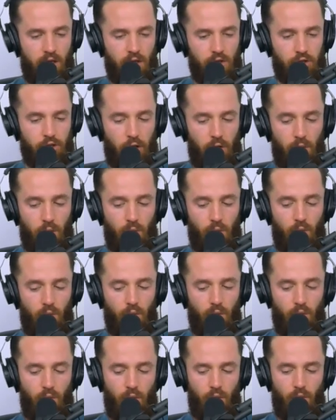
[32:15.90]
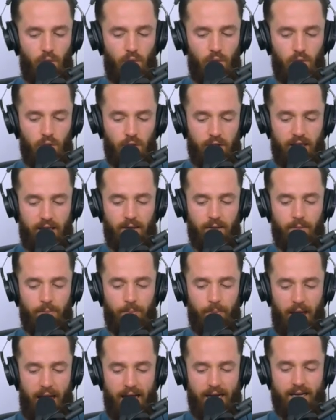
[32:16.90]
So looking
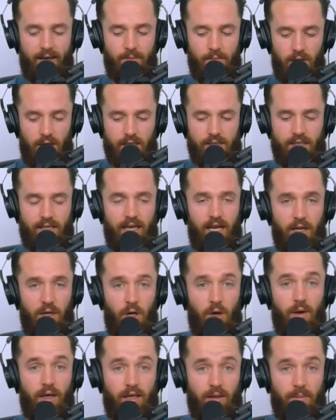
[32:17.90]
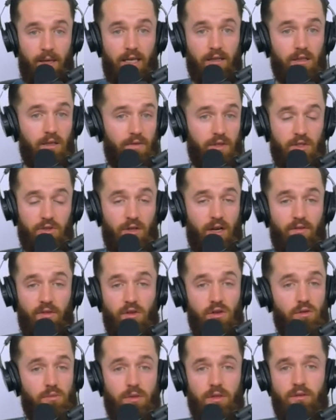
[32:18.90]
back on Boston, I know I can make a living
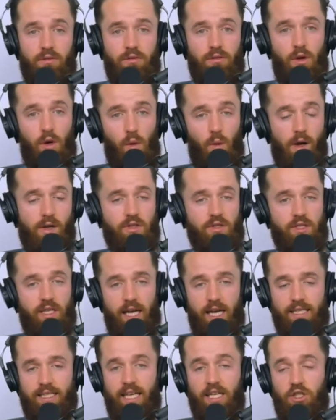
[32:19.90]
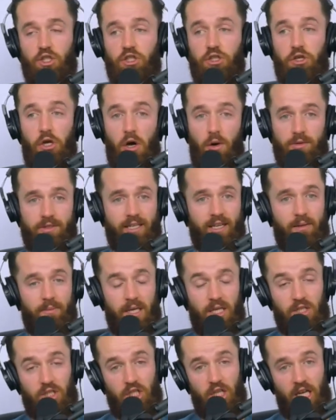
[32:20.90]
driving Uber. No questions asked. I just know it's going to
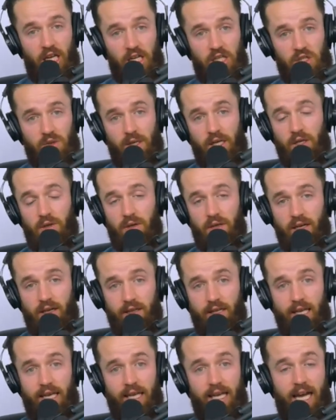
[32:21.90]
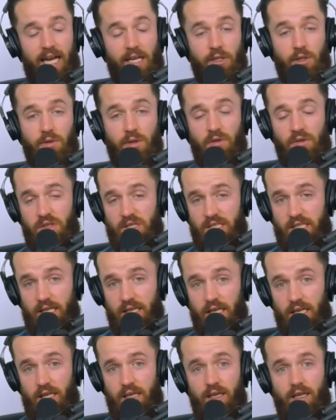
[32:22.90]
be a change when I go to LA. I don't know the
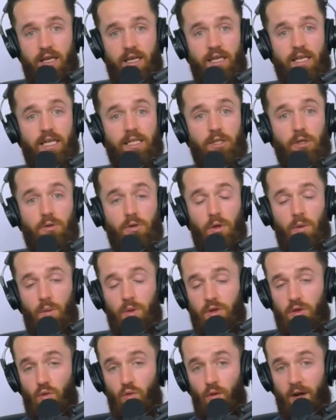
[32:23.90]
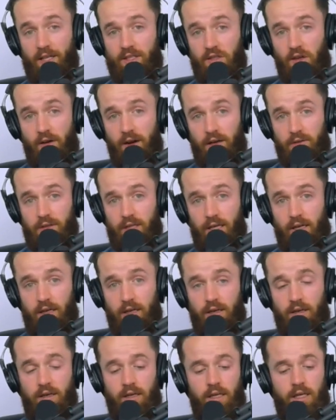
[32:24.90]
city. I don't know what the rates are out
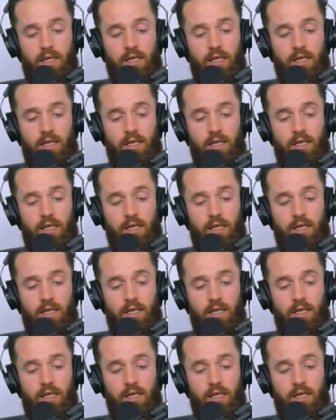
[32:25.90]
there.